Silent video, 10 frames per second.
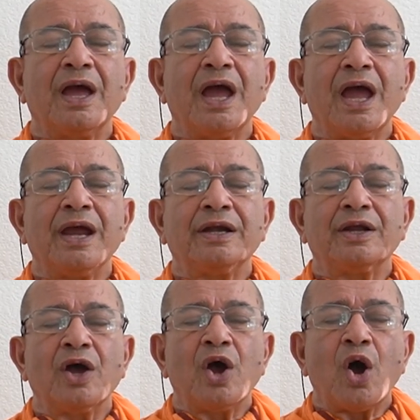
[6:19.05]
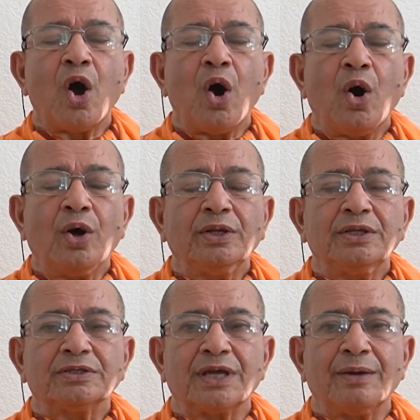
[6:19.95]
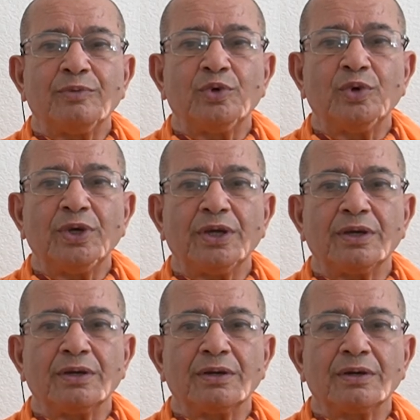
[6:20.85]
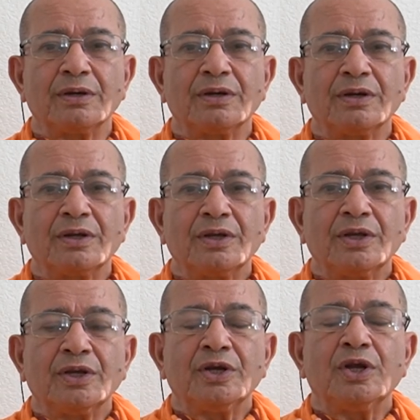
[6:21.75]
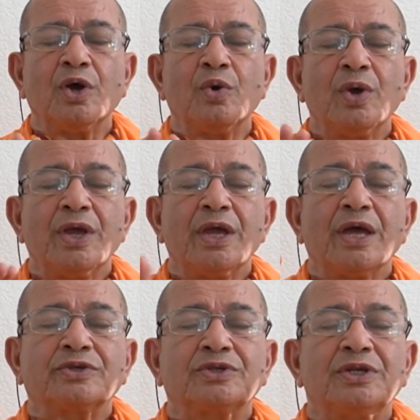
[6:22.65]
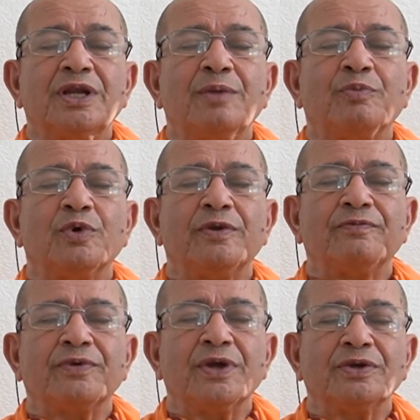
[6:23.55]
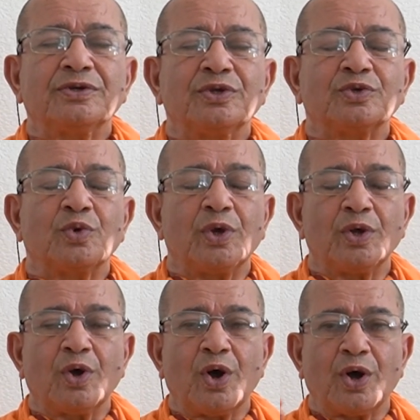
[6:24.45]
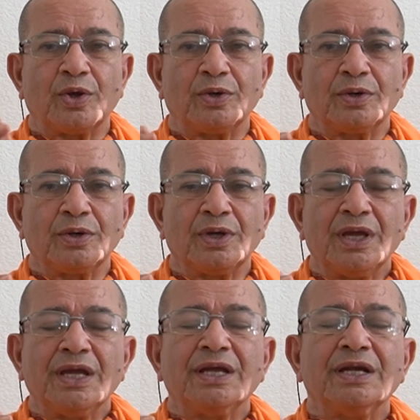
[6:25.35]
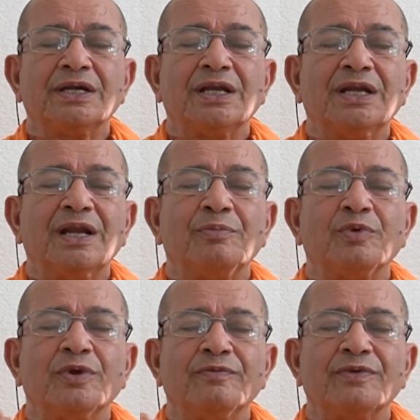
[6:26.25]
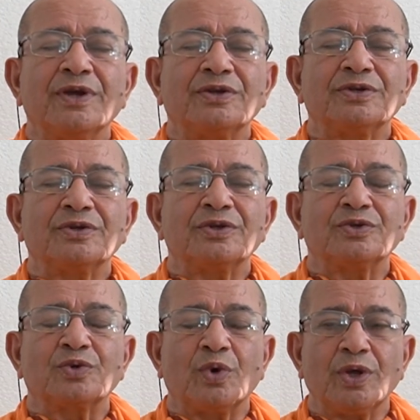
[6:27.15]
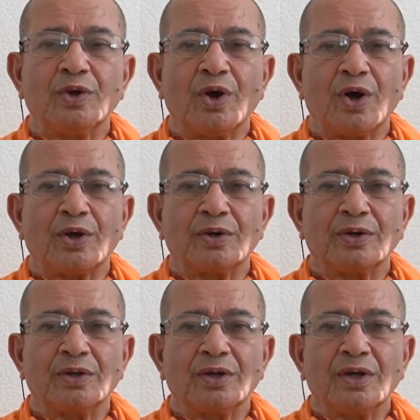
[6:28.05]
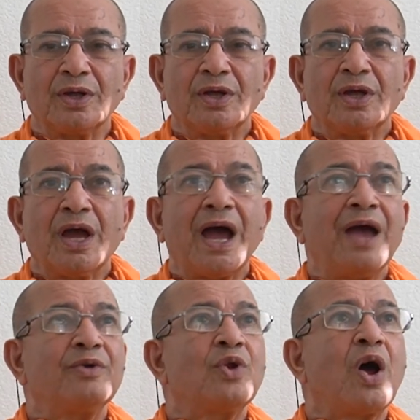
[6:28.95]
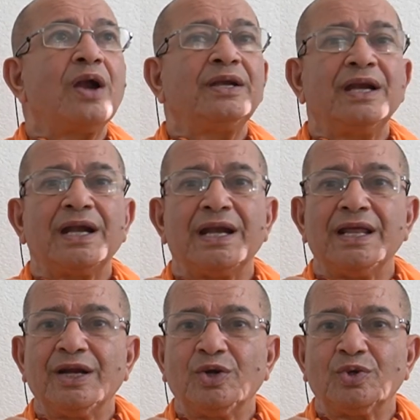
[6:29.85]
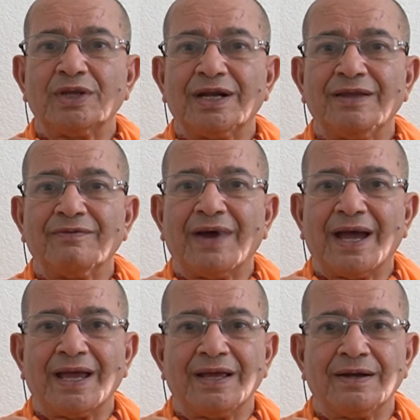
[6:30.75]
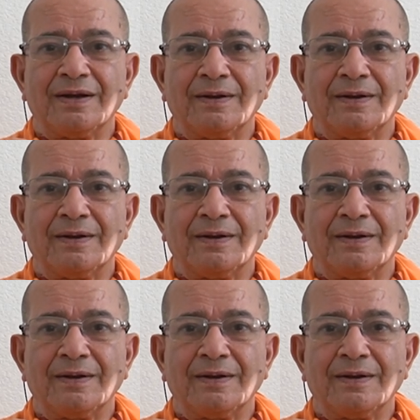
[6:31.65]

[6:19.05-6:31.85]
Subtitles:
And all this I am doing. Now external purification is going on. Internal purification is going on. I am not yet linked to the divine.